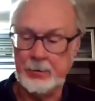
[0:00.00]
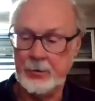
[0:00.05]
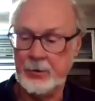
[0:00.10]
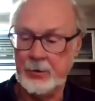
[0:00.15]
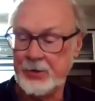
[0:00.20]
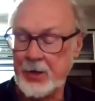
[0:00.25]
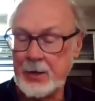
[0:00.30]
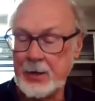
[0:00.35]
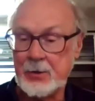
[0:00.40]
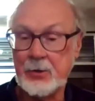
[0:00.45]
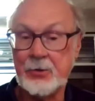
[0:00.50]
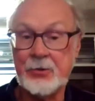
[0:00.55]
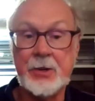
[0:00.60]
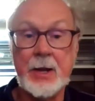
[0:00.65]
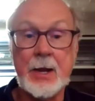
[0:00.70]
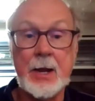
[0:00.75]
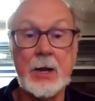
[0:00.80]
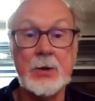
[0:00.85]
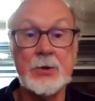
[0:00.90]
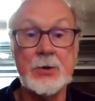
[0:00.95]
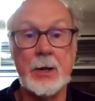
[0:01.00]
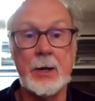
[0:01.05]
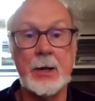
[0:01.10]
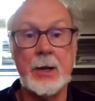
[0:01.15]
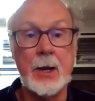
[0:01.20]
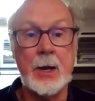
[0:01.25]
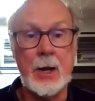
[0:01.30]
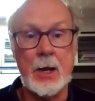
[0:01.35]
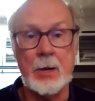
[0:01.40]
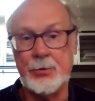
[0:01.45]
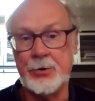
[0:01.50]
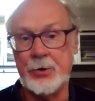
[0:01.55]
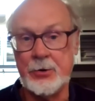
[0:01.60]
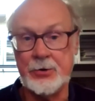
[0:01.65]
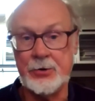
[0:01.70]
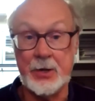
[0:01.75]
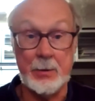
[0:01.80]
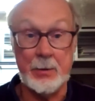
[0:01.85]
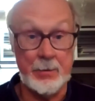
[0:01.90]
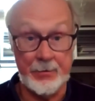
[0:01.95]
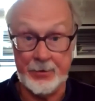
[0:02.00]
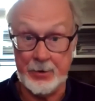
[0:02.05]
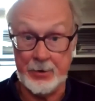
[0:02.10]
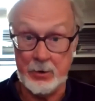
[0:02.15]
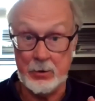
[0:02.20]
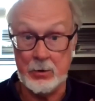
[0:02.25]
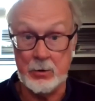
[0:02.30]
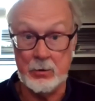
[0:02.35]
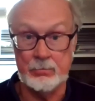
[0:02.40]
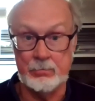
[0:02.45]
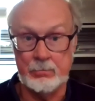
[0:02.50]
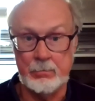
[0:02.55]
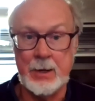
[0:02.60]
to set the stage, and again, I'm sure some of your